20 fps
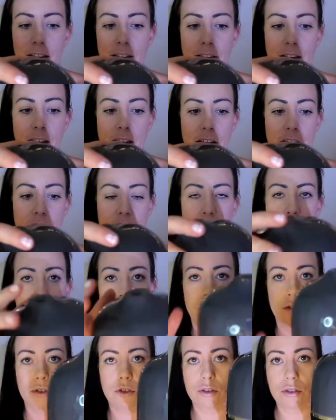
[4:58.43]
That is
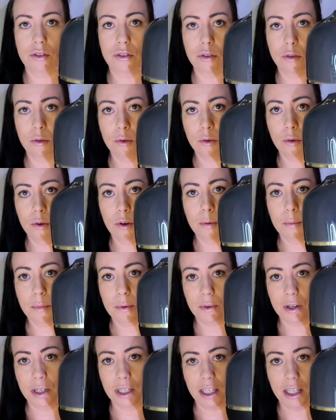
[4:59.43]
so
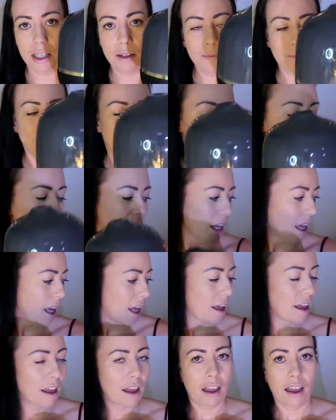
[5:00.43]
pretty.
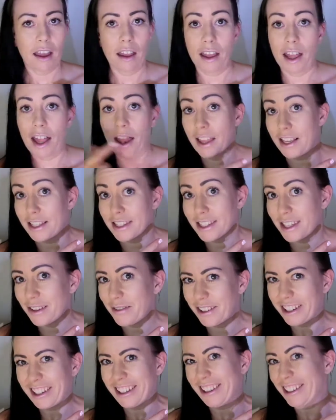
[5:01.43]
Let's see
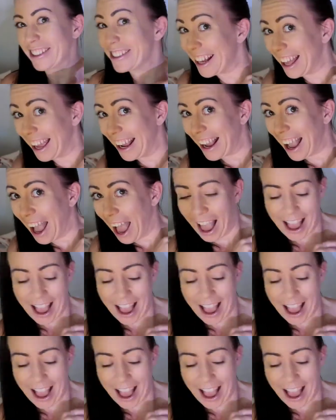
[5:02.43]
what it looks like.